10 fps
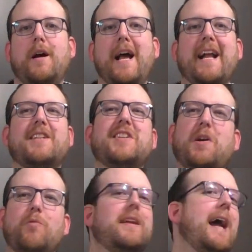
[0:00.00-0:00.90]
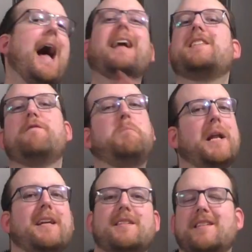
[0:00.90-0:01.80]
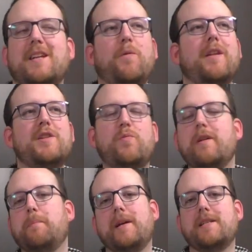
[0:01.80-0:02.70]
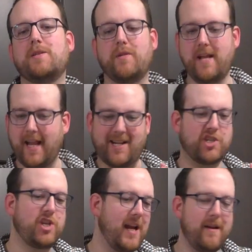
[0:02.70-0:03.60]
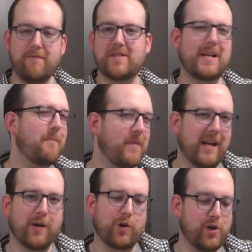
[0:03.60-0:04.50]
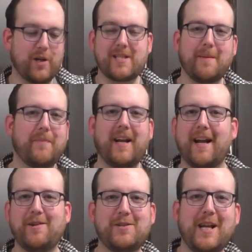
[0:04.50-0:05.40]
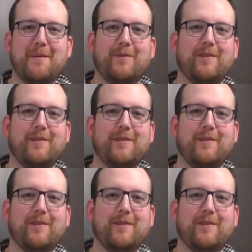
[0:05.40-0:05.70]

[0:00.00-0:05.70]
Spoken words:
And it's like a really active place. It's like one of these weird places where they like shave something or cook something at your table.